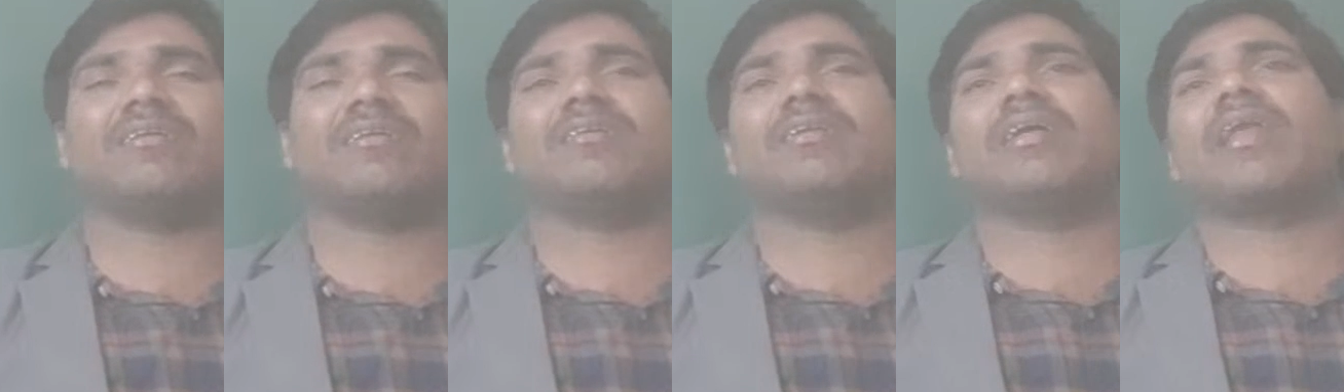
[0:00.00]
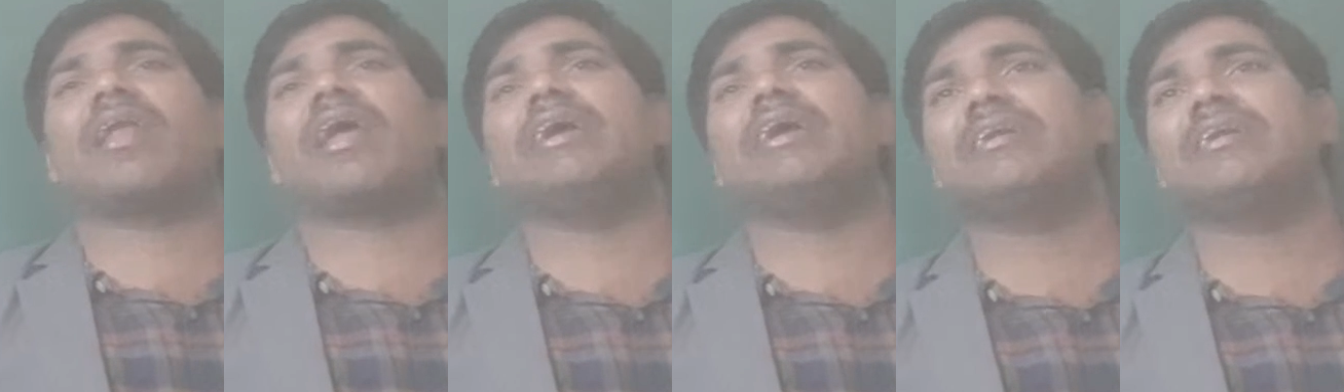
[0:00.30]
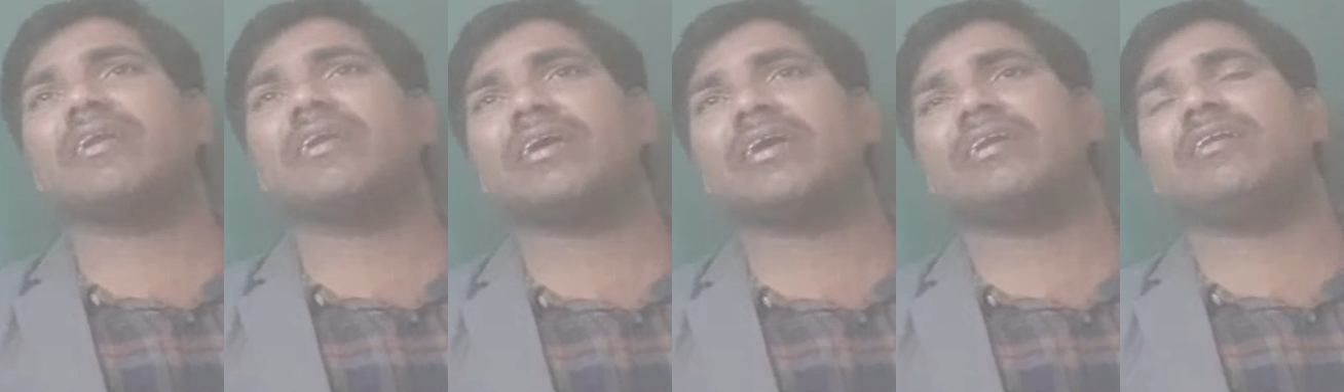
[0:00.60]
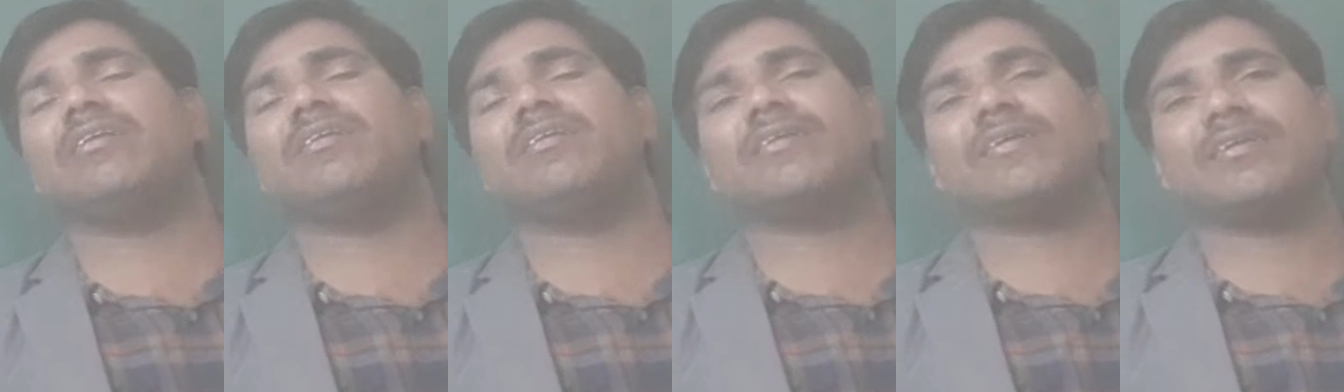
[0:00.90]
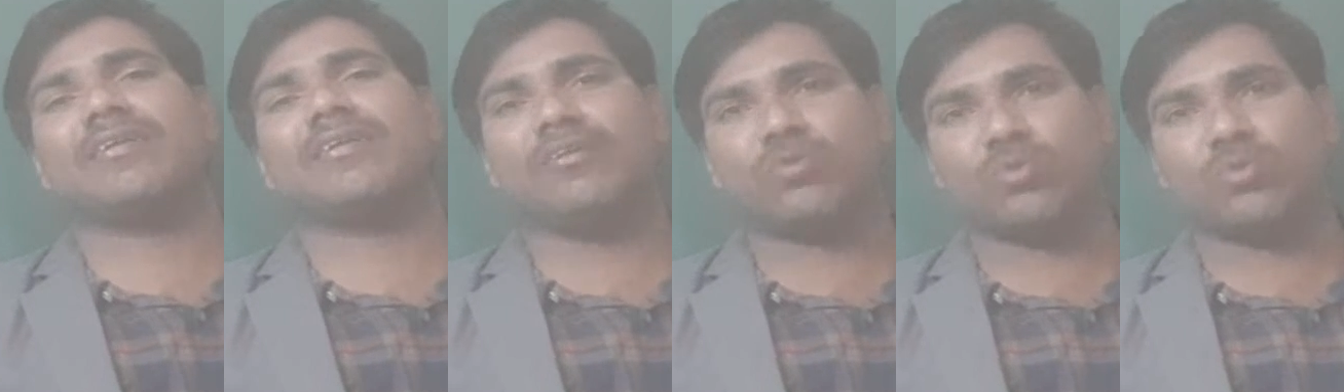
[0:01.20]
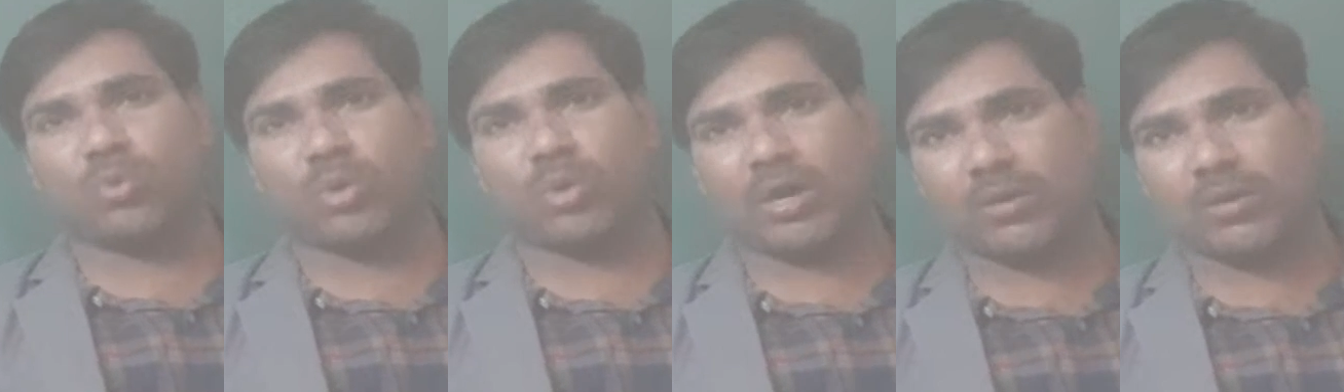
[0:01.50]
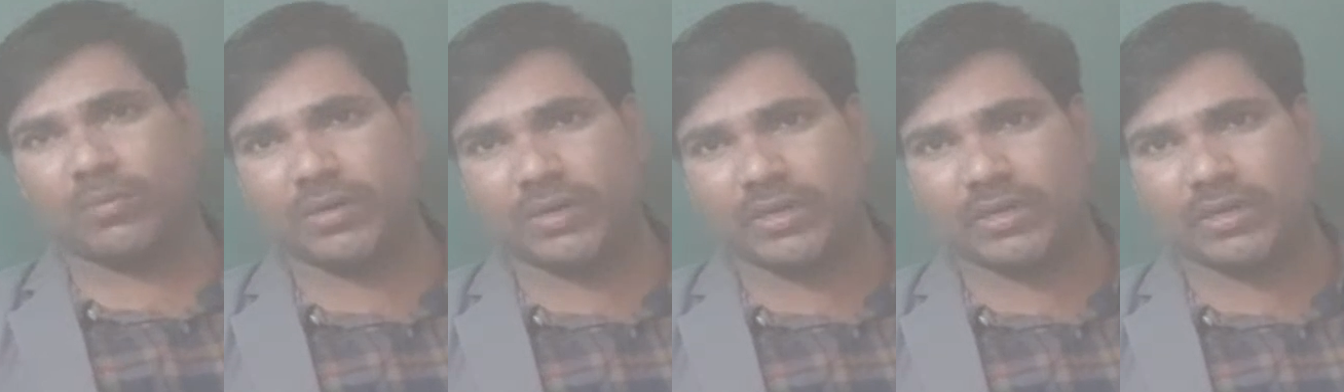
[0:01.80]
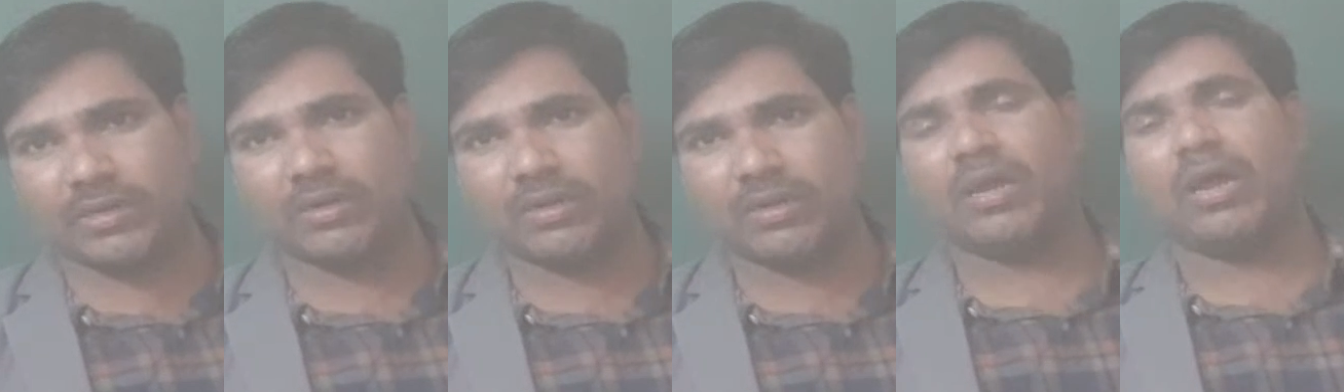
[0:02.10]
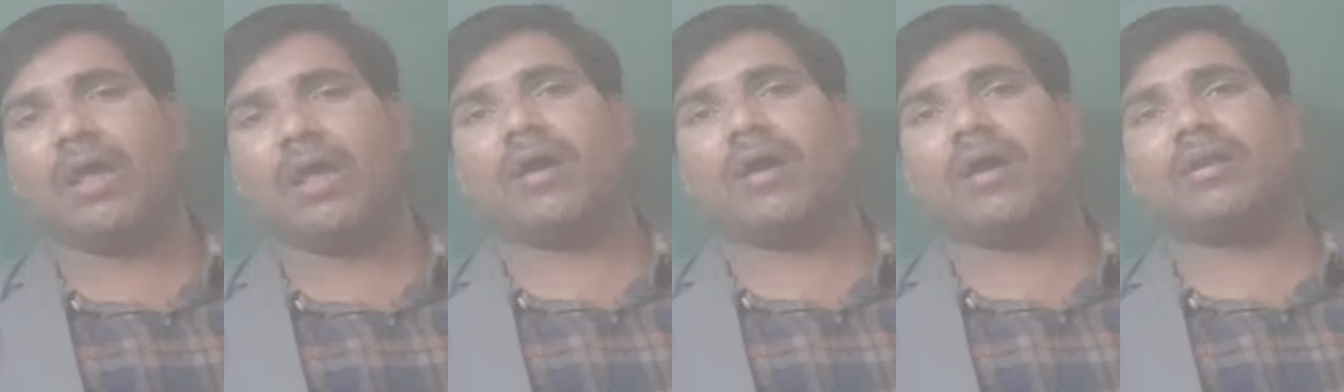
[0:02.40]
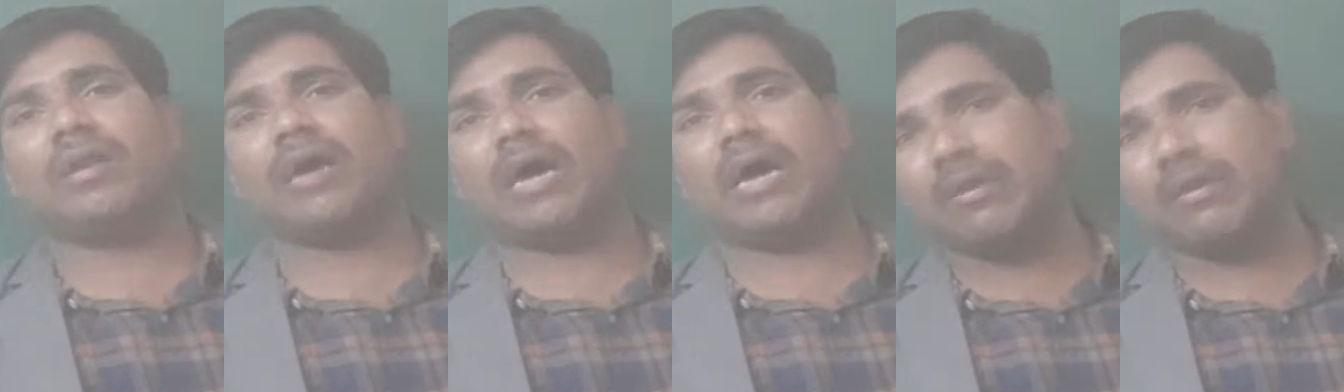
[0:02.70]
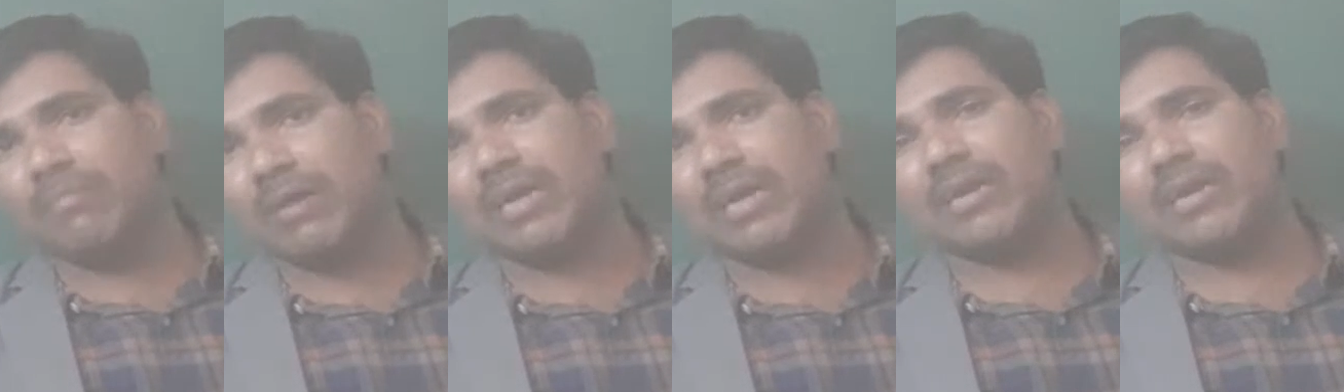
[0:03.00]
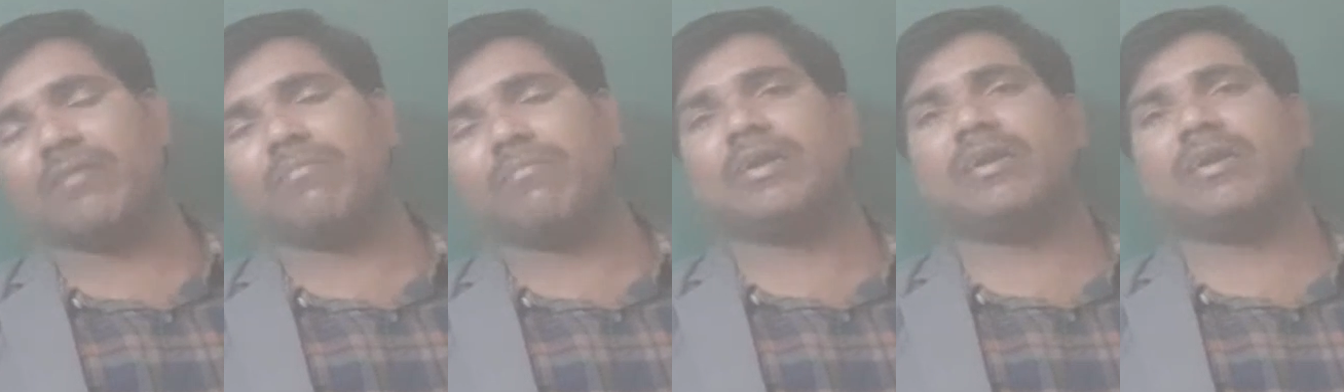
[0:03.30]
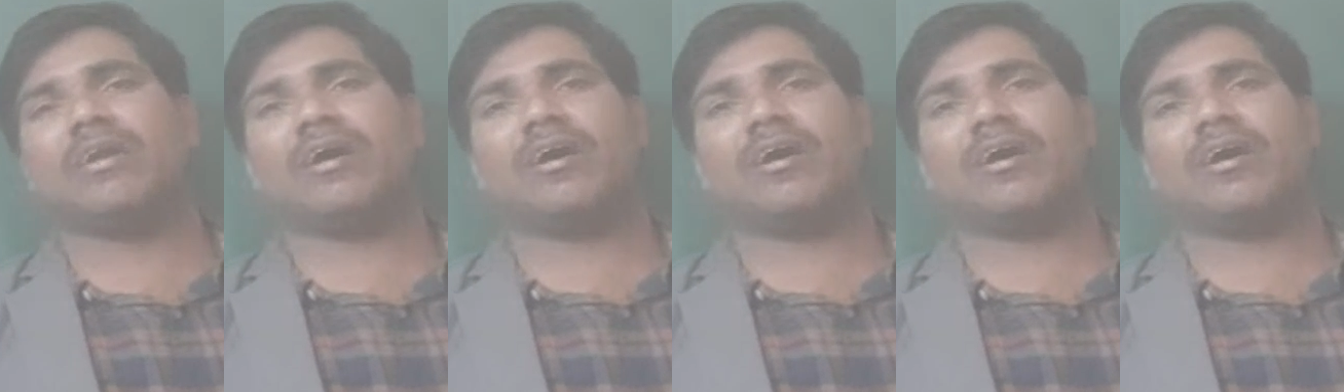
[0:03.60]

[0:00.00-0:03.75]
the light ray enter into our diamond media